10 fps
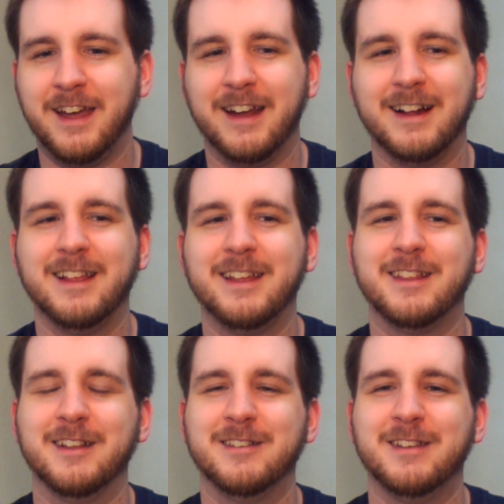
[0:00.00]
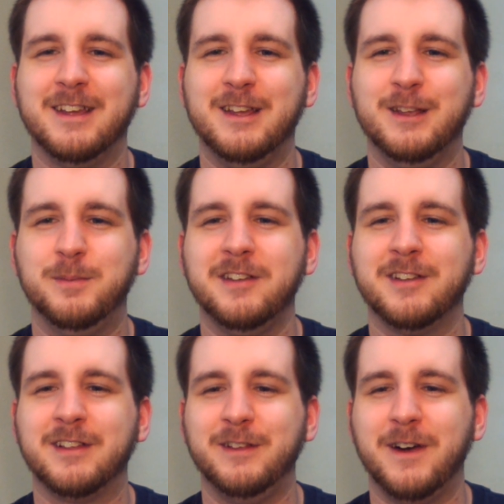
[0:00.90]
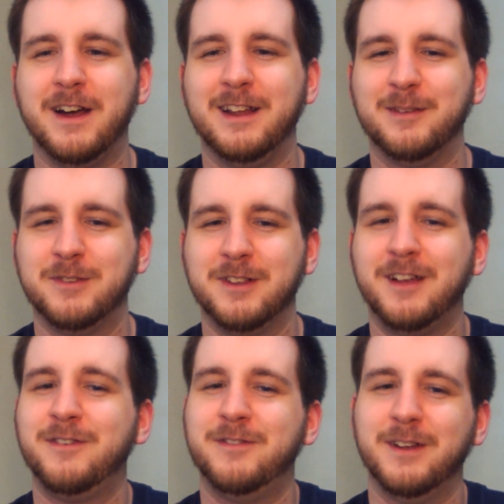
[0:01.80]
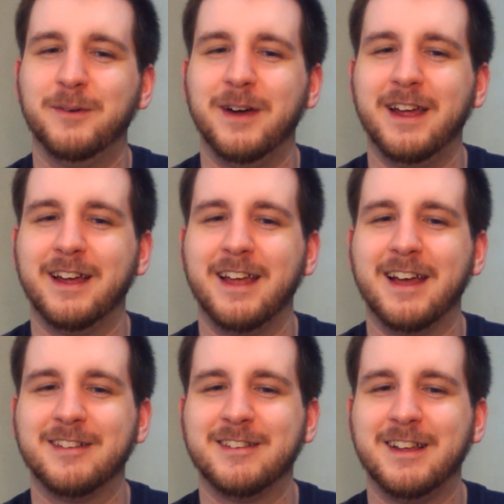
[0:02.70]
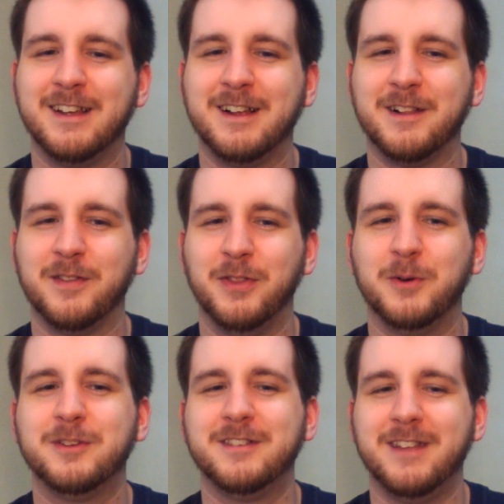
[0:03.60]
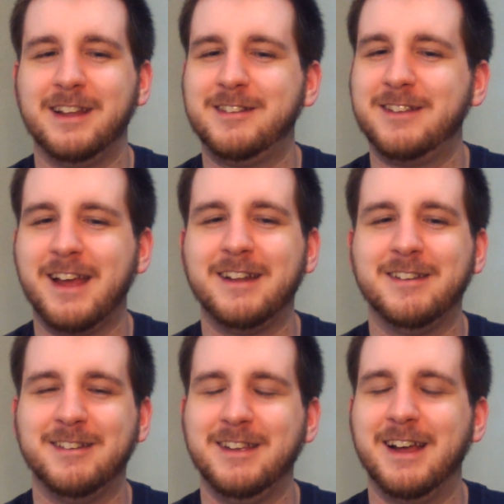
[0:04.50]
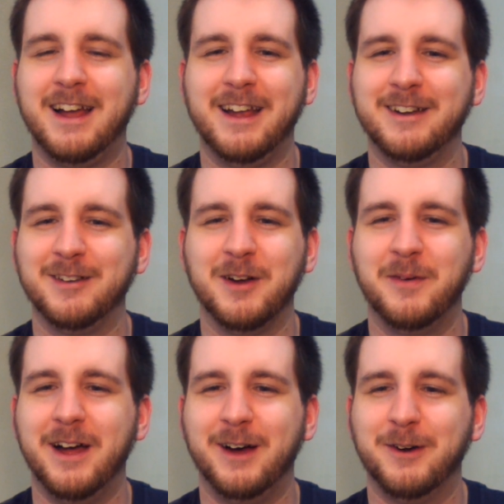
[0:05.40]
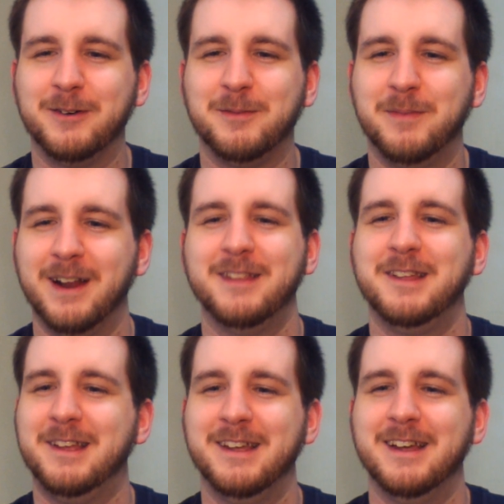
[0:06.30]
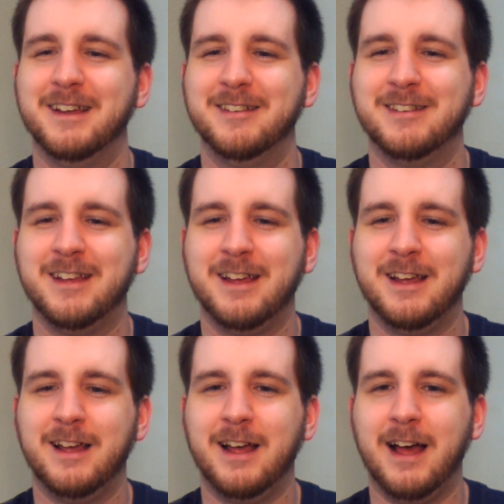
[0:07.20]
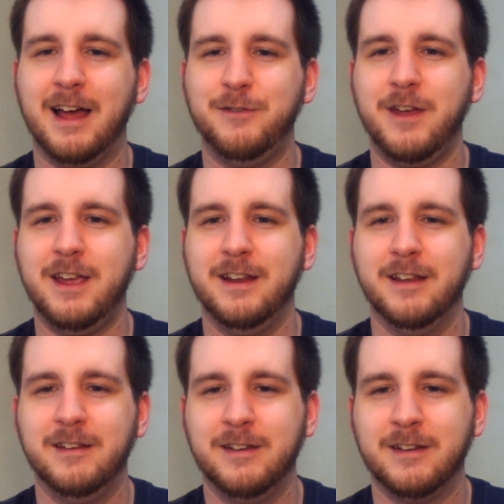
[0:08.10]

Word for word: And I like this. He's basically fighting himself in a way, I guess. Though it's it's sad to see High End go out, but I think he is. I've hated